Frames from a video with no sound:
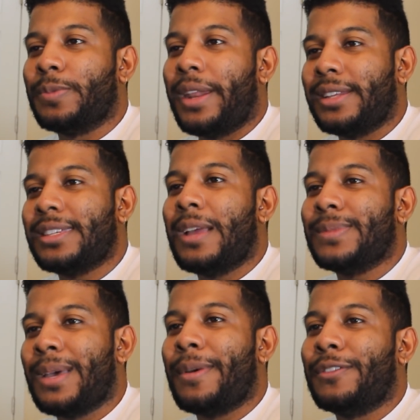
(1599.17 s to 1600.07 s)
But at the same
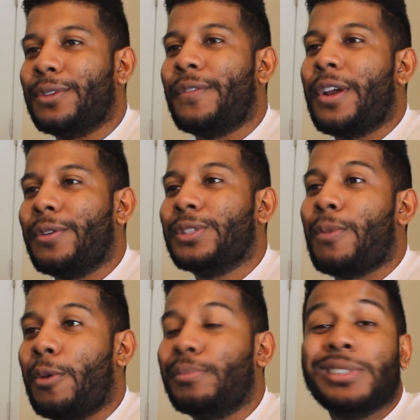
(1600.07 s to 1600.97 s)
time, it was a very
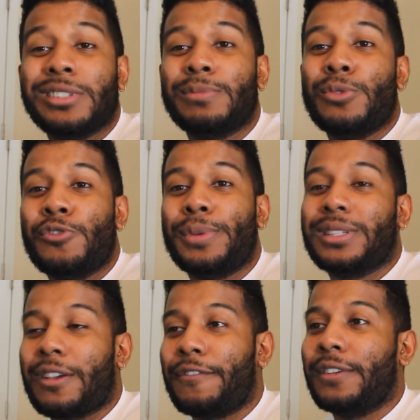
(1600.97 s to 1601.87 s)
smart business move
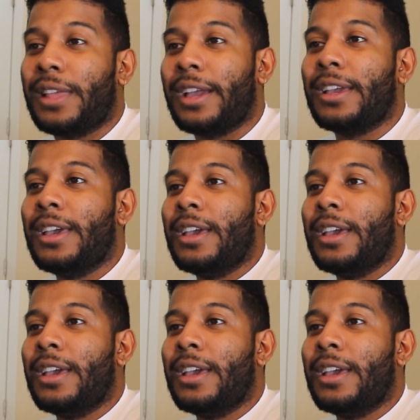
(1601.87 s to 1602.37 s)
because I feel like,